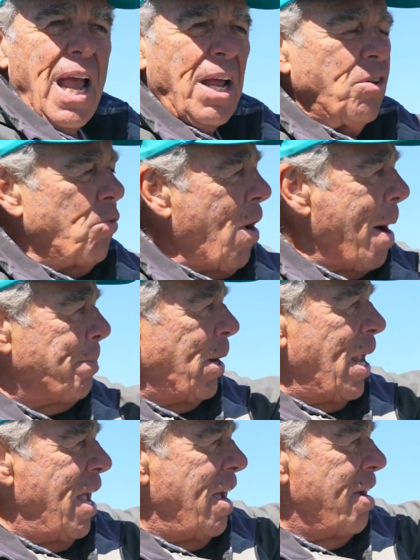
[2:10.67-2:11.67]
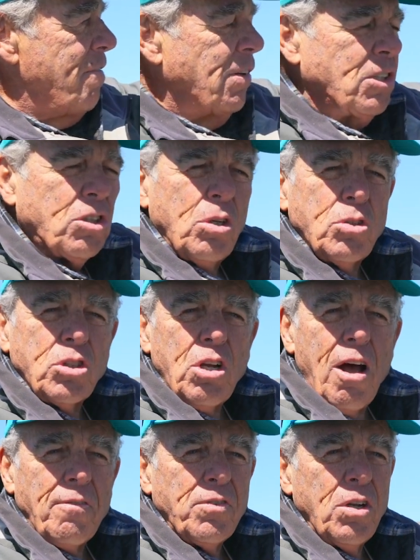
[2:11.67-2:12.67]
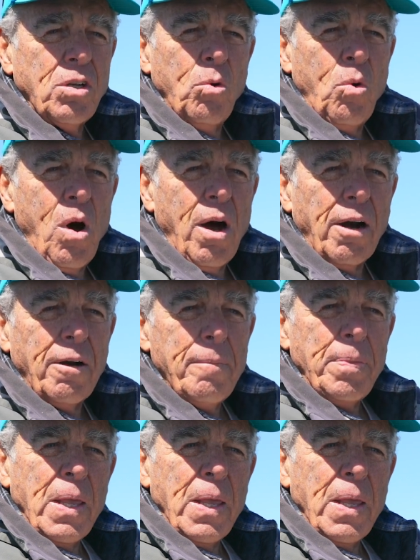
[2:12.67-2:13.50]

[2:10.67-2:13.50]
and drop it ever so soft on the water.